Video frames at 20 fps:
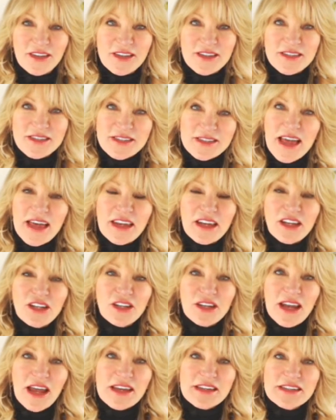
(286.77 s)
Isn't that a
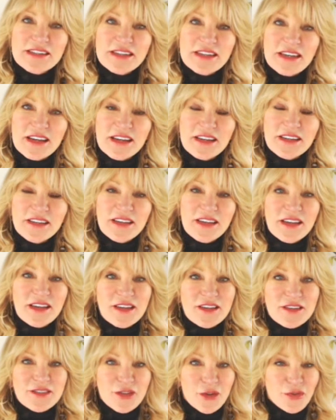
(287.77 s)
good idea?
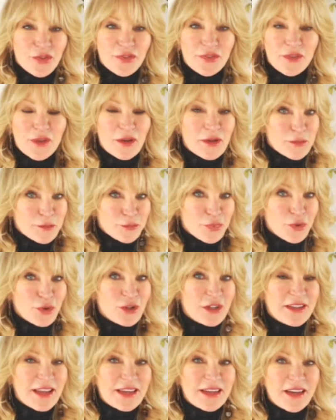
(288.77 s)
So
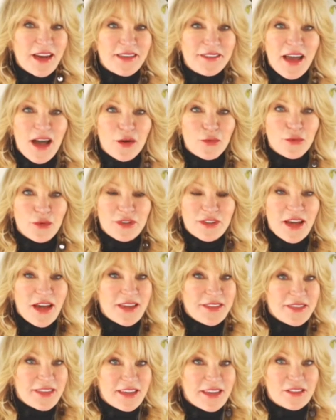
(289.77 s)
percolate on that one.
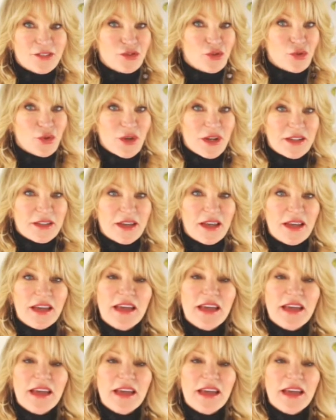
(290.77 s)
I think it's great.